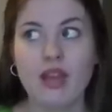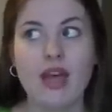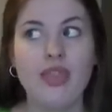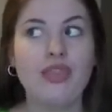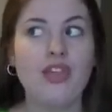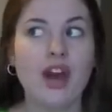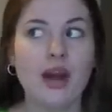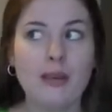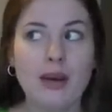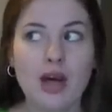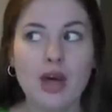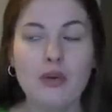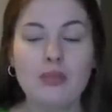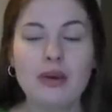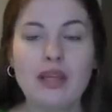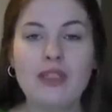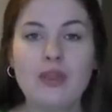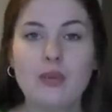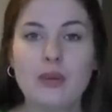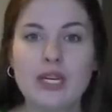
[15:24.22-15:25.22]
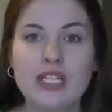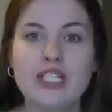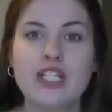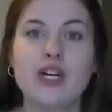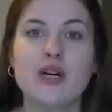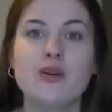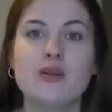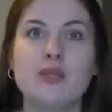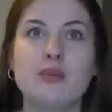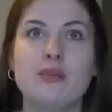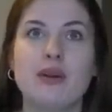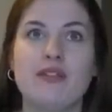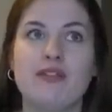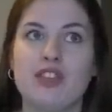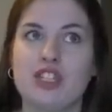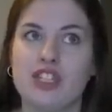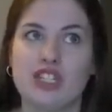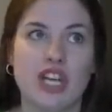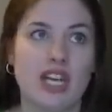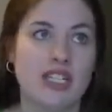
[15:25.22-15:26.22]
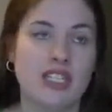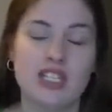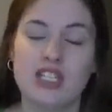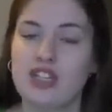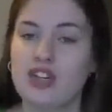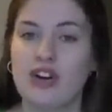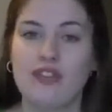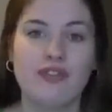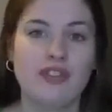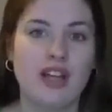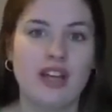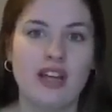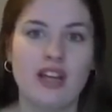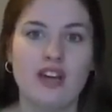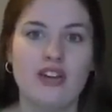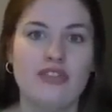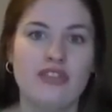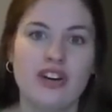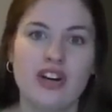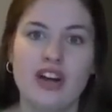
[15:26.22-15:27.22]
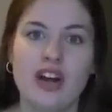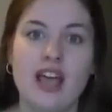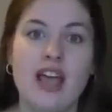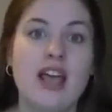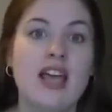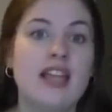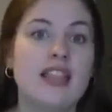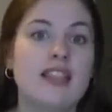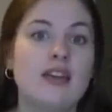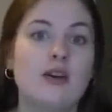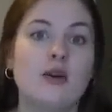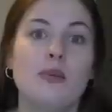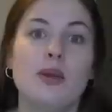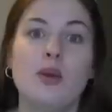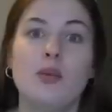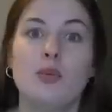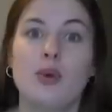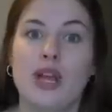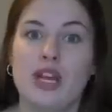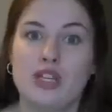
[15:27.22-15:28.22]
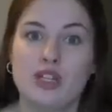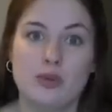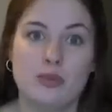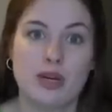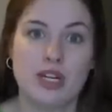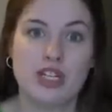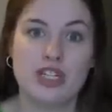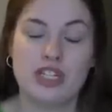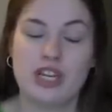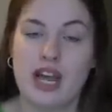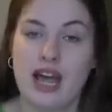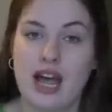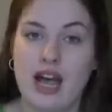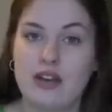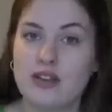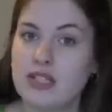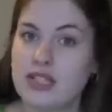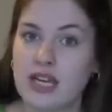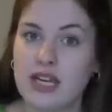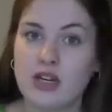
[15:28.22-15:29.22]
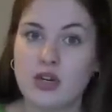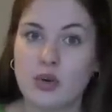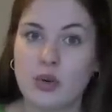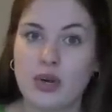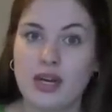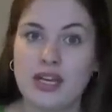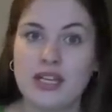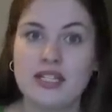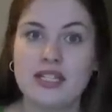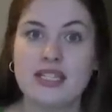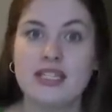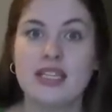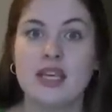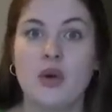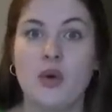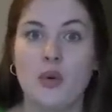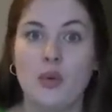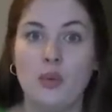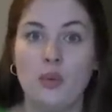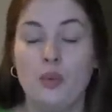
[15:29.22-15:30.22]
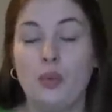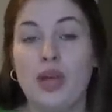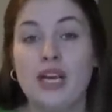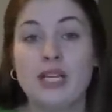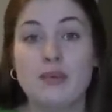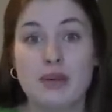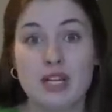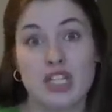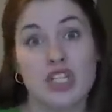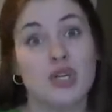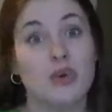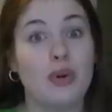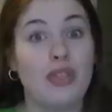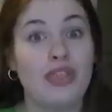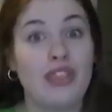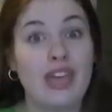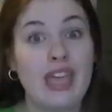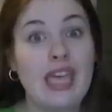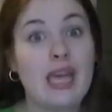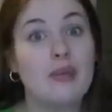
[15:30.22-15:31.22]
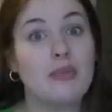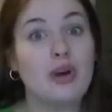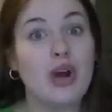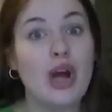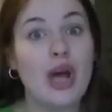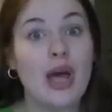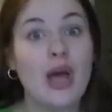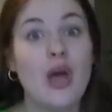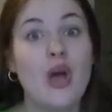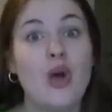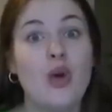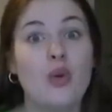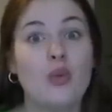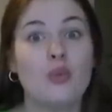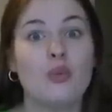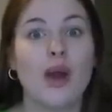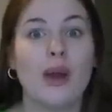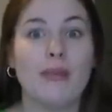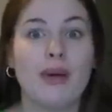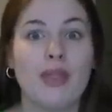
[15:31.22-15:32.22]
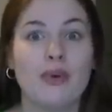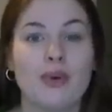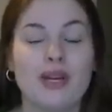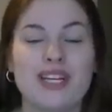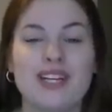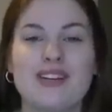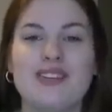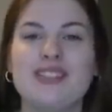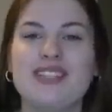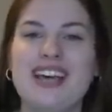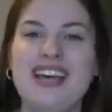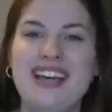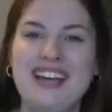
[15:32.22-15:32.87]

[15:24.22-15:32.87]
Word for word: I thought about opening the windows, but if the jets start flying over, there will be way too much outside noise especially with the camera right by the windows.